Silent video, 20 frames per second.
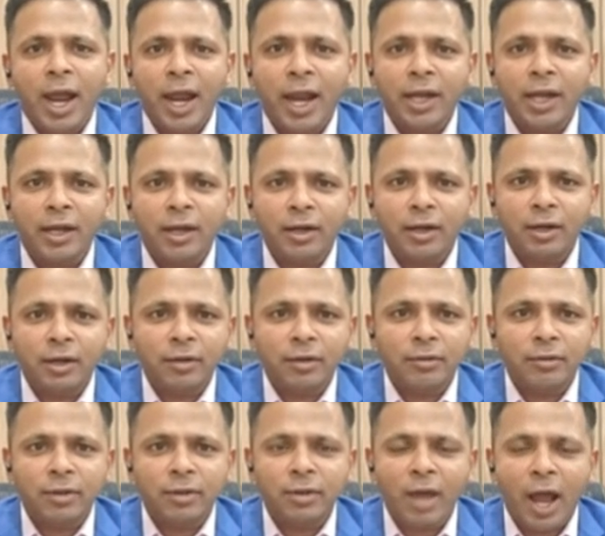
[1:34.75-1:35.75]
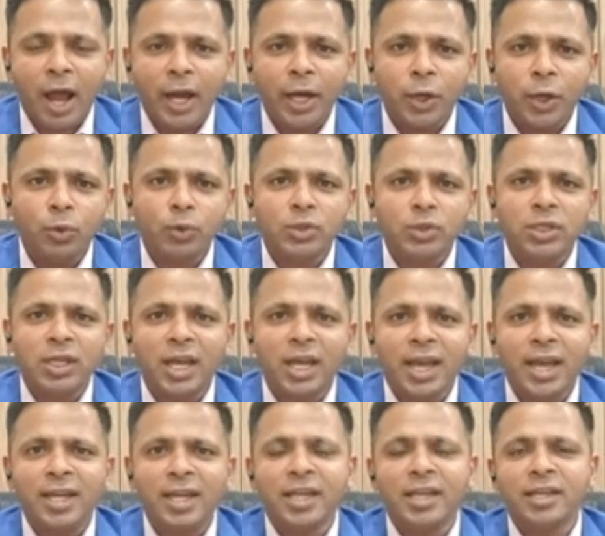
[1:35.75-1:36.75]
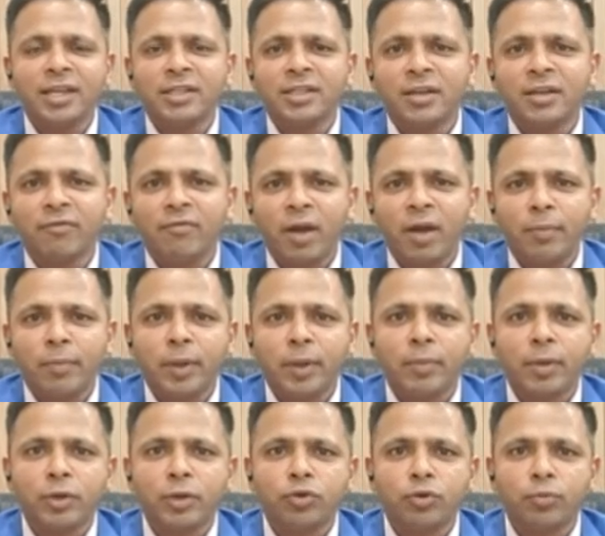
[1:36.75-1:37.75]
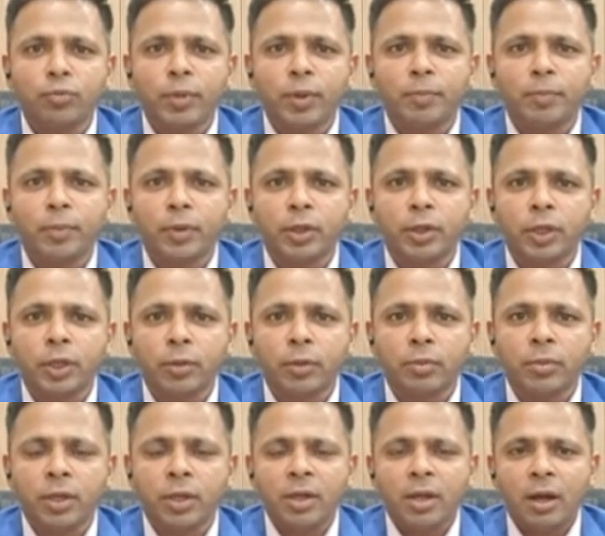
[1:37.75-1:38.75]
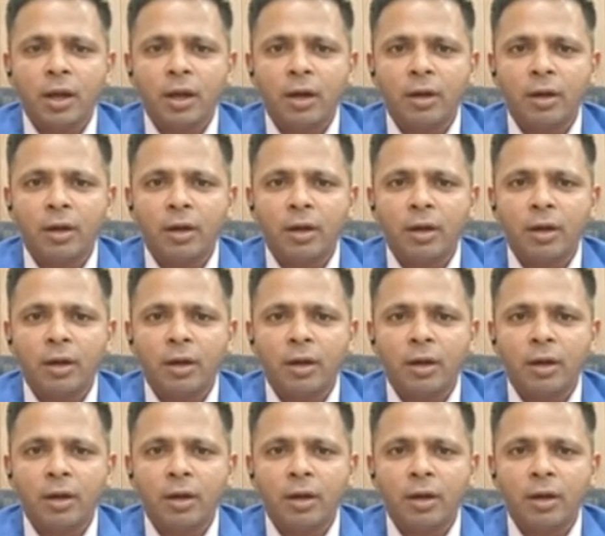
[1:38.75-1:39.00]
And I don't see any reason why people should be perturbed.